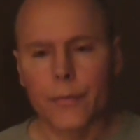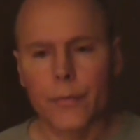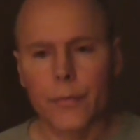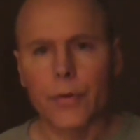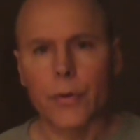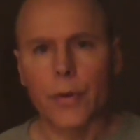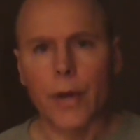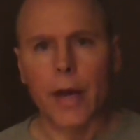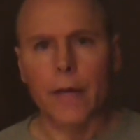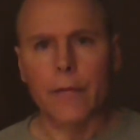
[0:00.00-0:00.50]

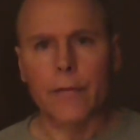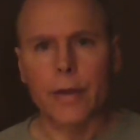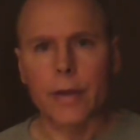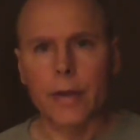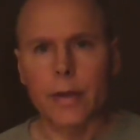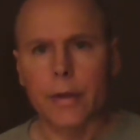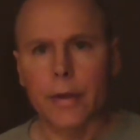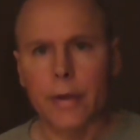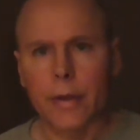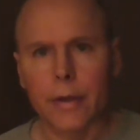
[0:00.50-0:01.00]
you have
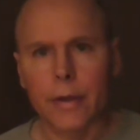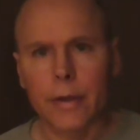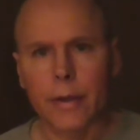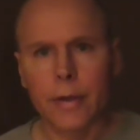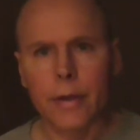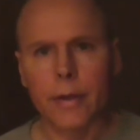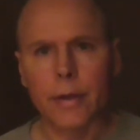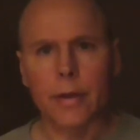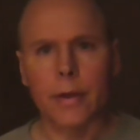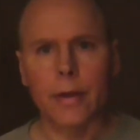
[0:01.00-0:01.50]
to
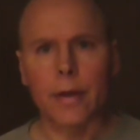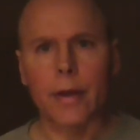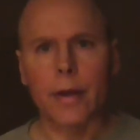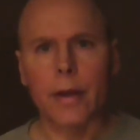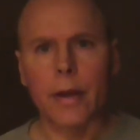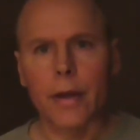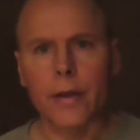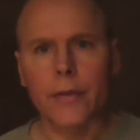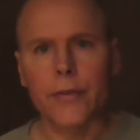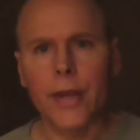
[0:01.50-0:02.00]

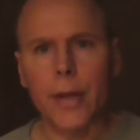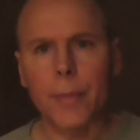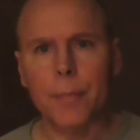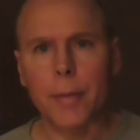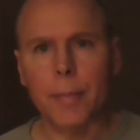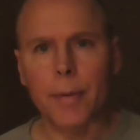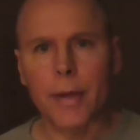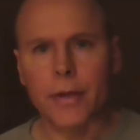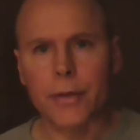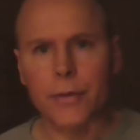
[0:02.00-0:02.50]
accept
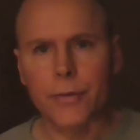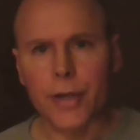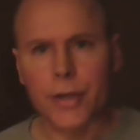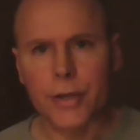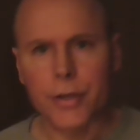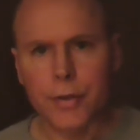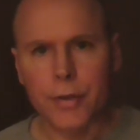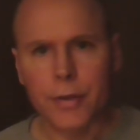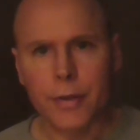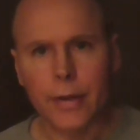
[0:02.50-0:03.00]
the
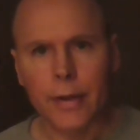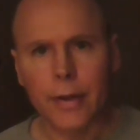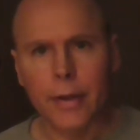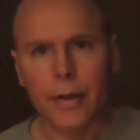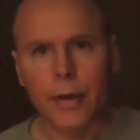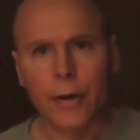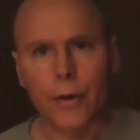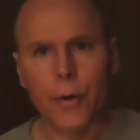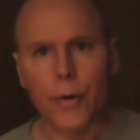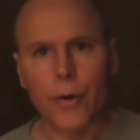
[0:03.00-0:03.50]
penetration
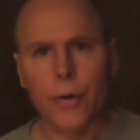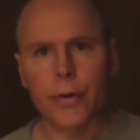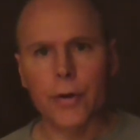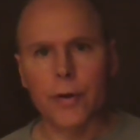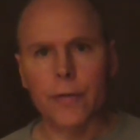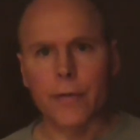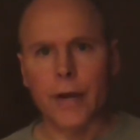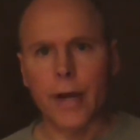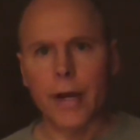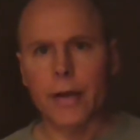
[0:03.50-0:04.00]
or
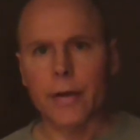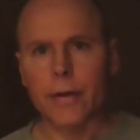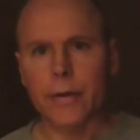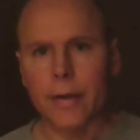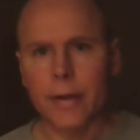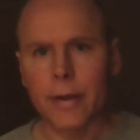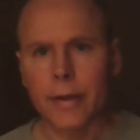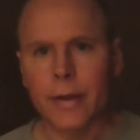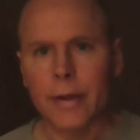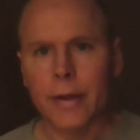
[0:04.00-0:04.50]
you're
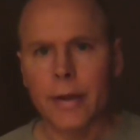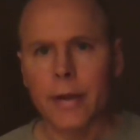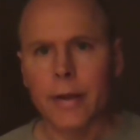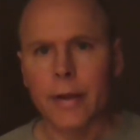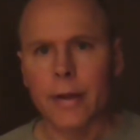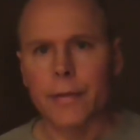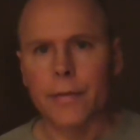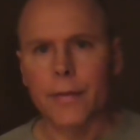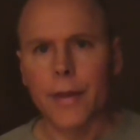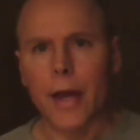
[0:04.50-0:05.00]
fired.
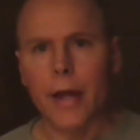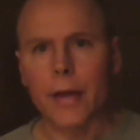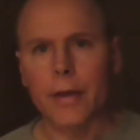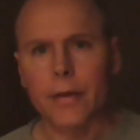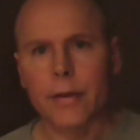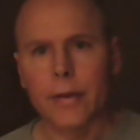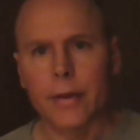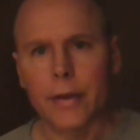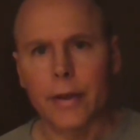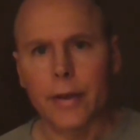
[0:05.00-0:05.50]

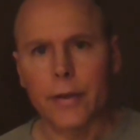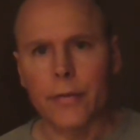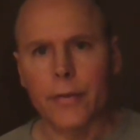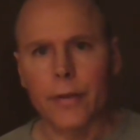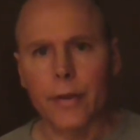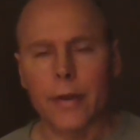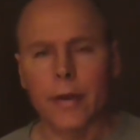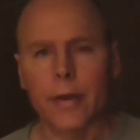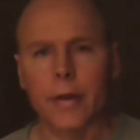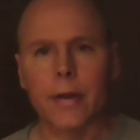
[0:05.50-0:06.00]
That
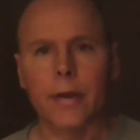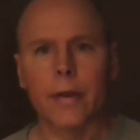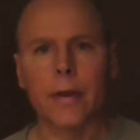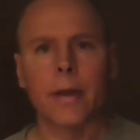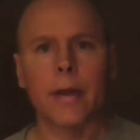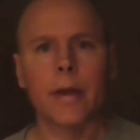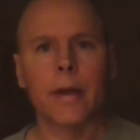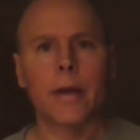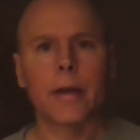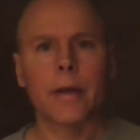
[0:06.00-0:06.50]
is
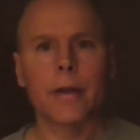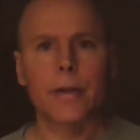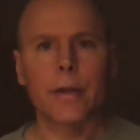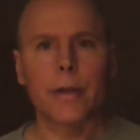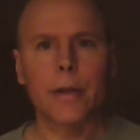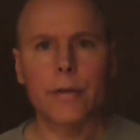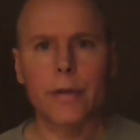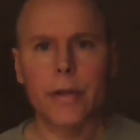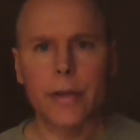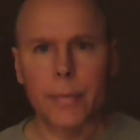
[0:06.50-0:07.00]

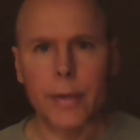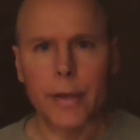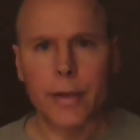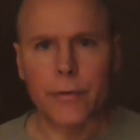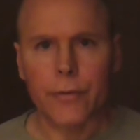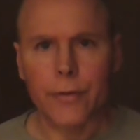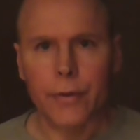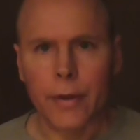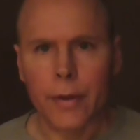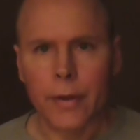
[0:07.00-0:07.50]
clearly
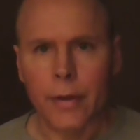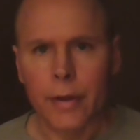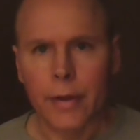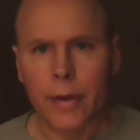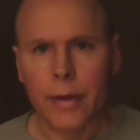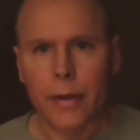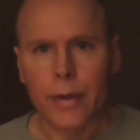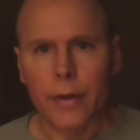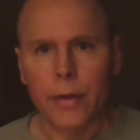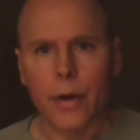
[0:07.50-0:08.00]
meets
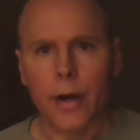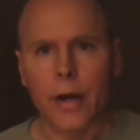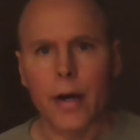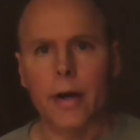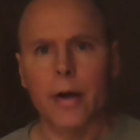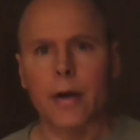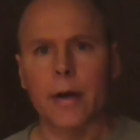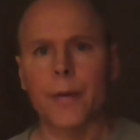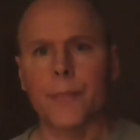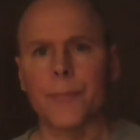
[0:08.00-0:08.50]

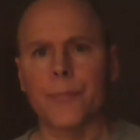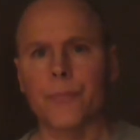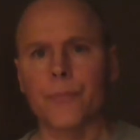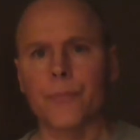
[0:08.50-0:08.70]
the